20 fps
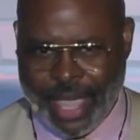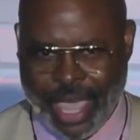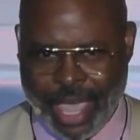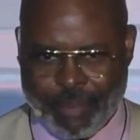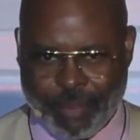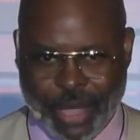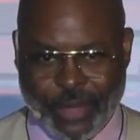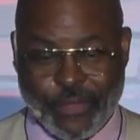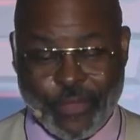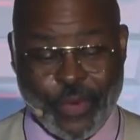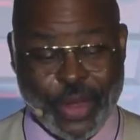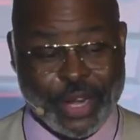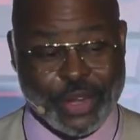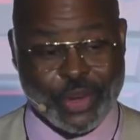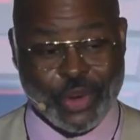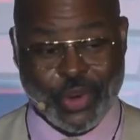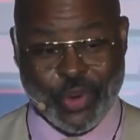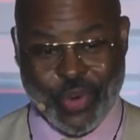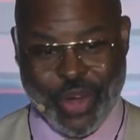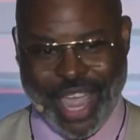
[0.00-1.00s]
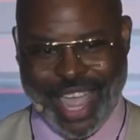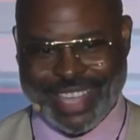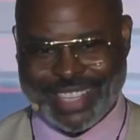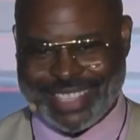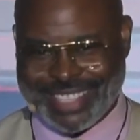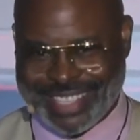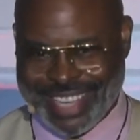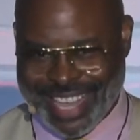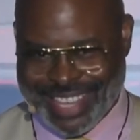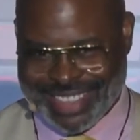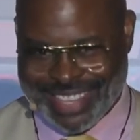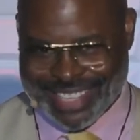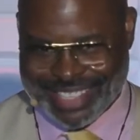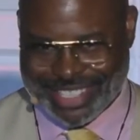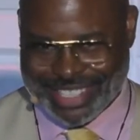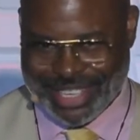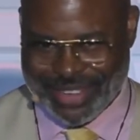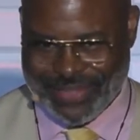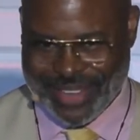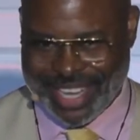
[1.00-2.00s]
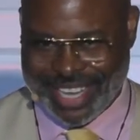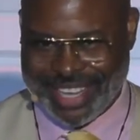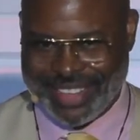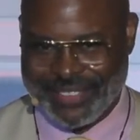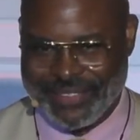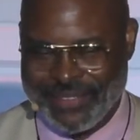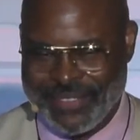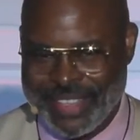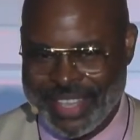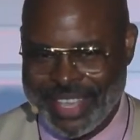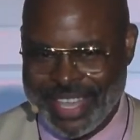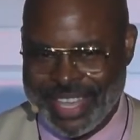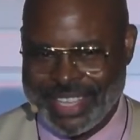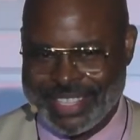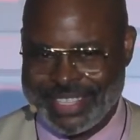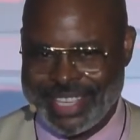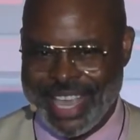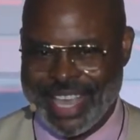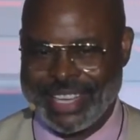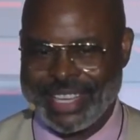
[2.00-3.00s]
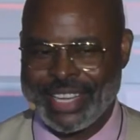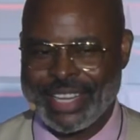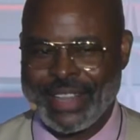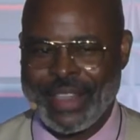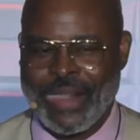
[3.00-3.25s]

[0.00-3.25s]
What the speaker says: and my friend Greg said this to me. He said,